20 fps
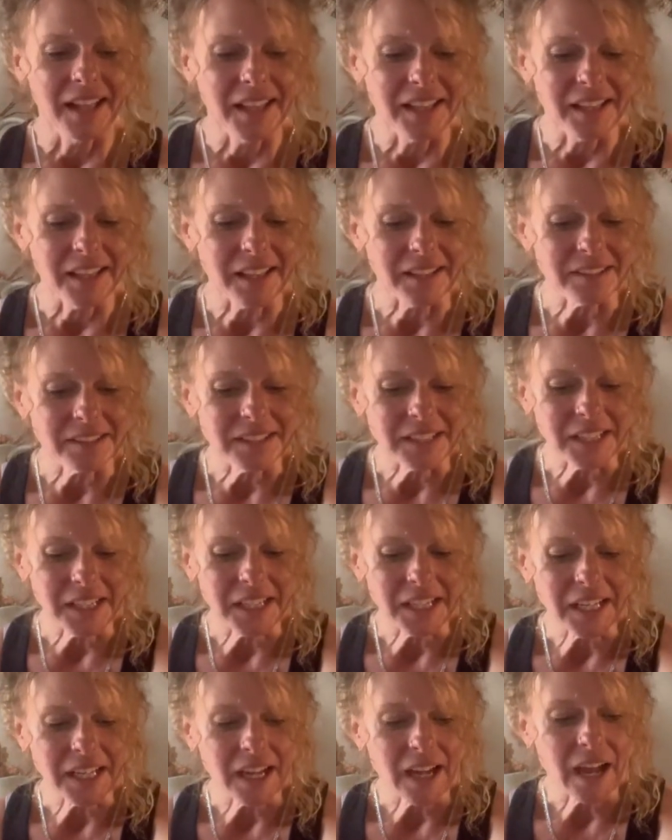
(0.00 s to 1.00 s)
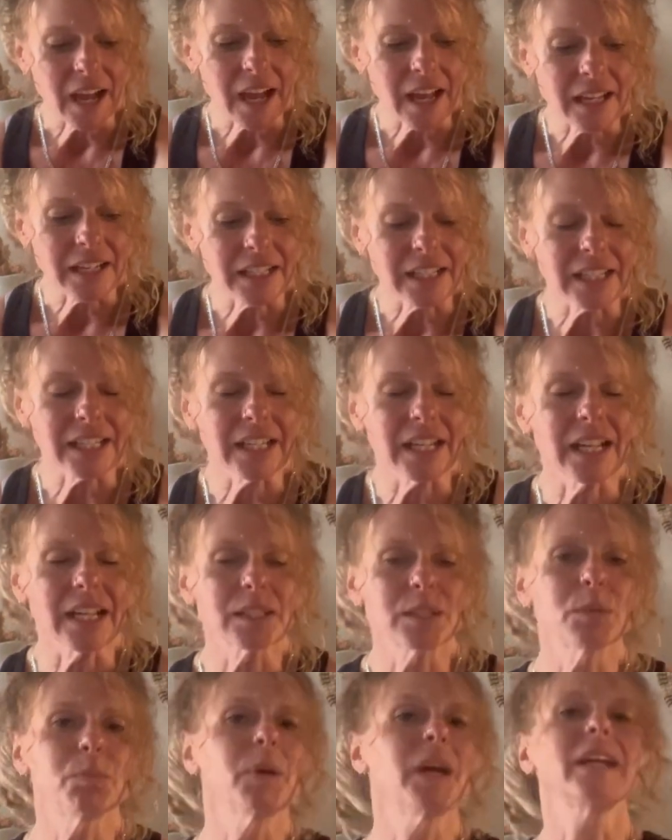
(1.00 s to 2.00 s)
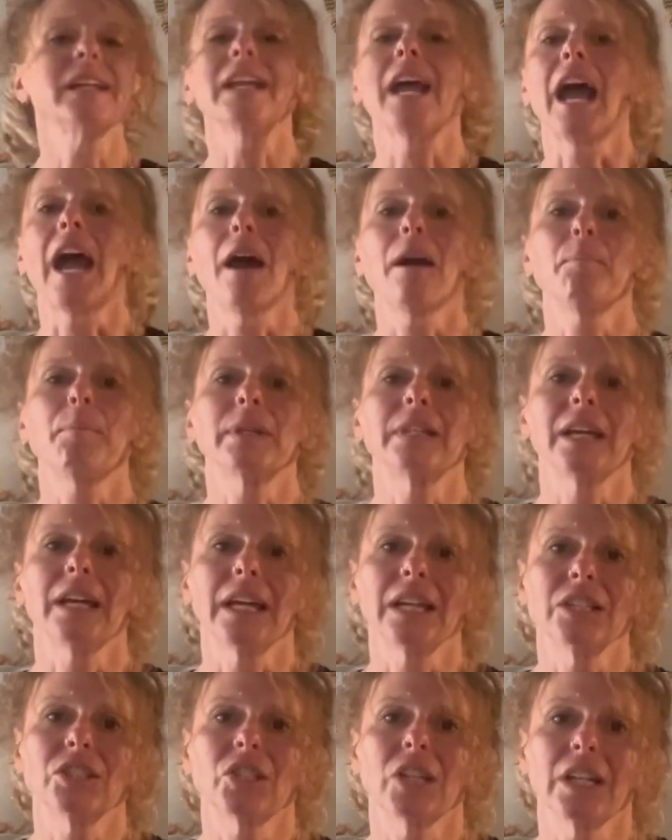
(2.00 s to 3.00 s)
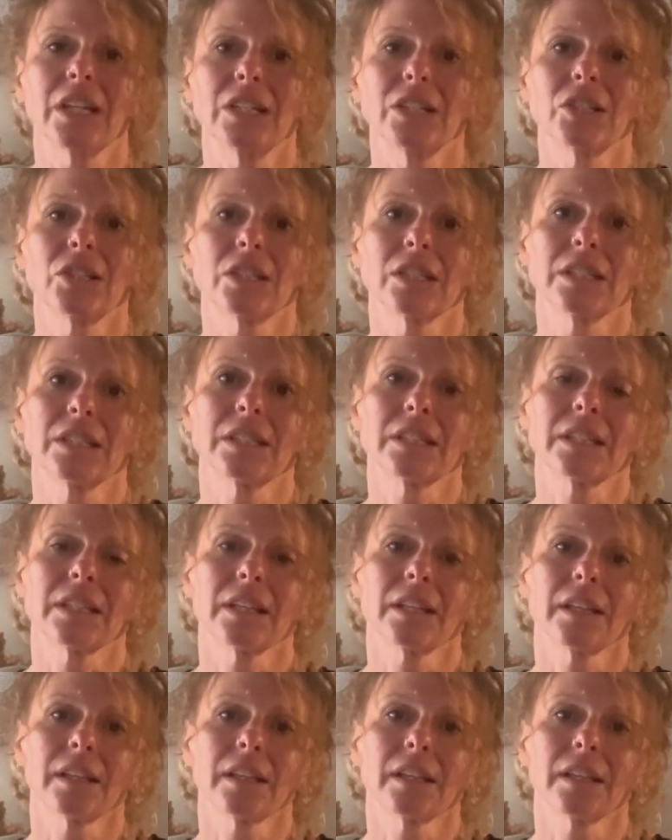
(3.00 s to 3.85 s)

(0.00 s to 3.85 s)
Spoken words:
Let's see, and then expect appetite changes.